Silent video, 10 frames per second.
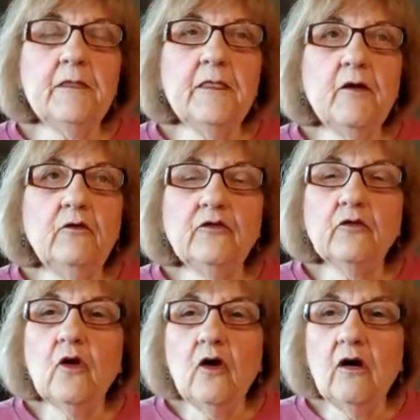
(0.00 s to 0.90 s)
Those
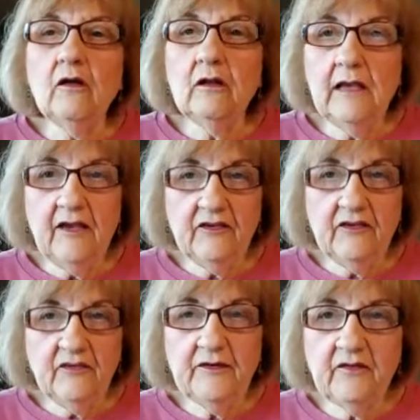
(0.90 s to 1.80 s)
are all
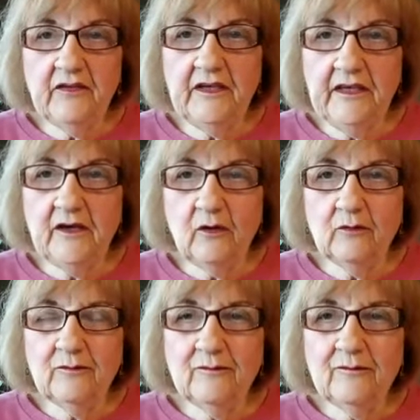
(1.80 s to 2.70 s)
aspects of the
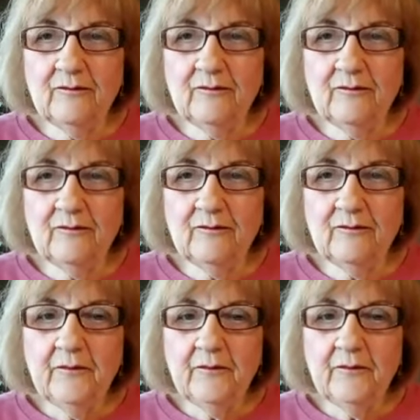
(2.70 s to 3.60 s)
ego.
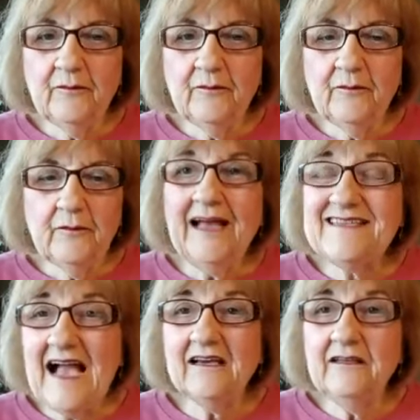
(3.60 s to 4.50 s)

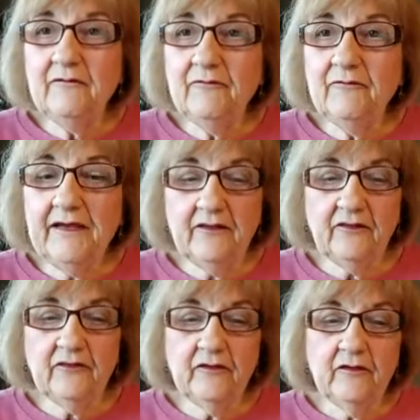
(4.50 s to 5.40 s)
Attack,
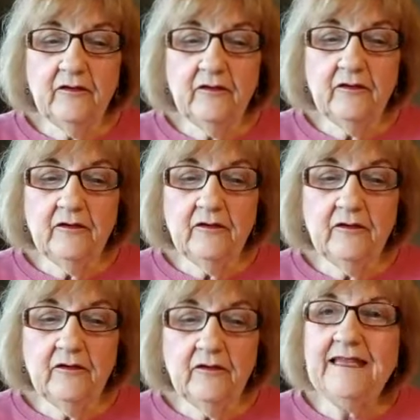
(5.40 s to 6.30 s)
defense. So
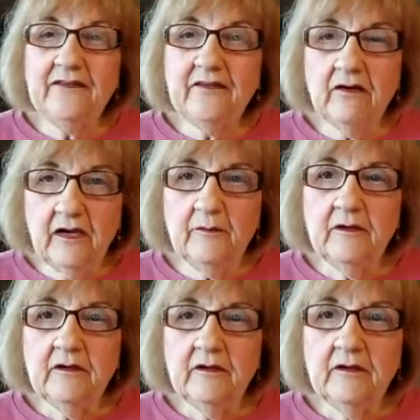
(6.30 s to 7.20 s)
anytime
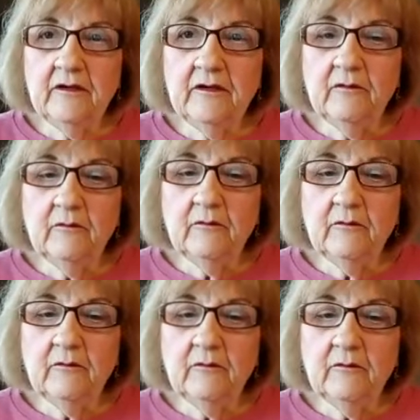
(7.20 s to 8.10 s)
we
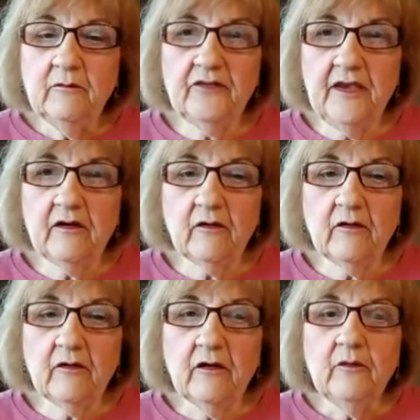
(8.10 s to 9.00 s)
find ourselves
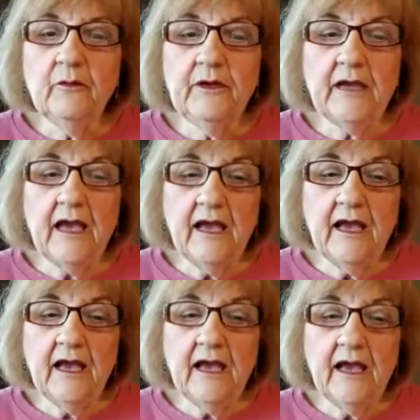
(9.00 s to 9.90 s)
there, we
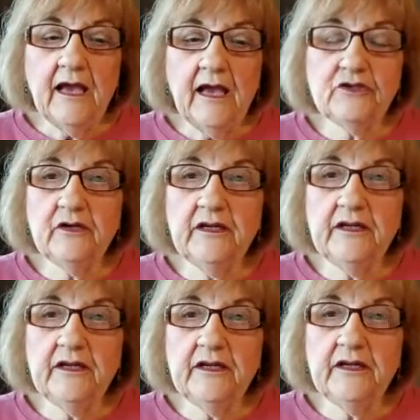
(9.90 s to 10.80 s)
have the
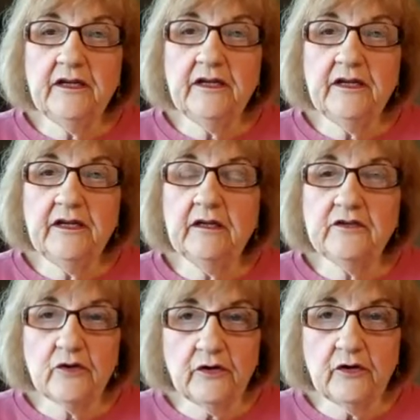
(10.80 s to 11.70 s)
opportunity to immediately
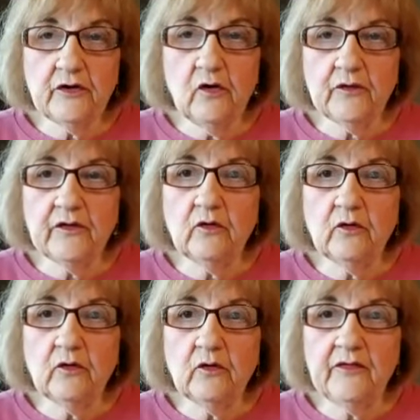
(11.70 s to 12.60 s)
turn it over to the
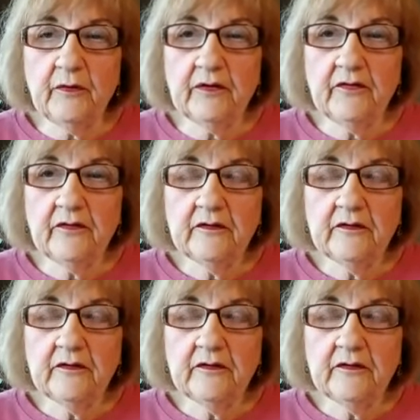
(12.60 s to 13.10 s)
Holy Spirit.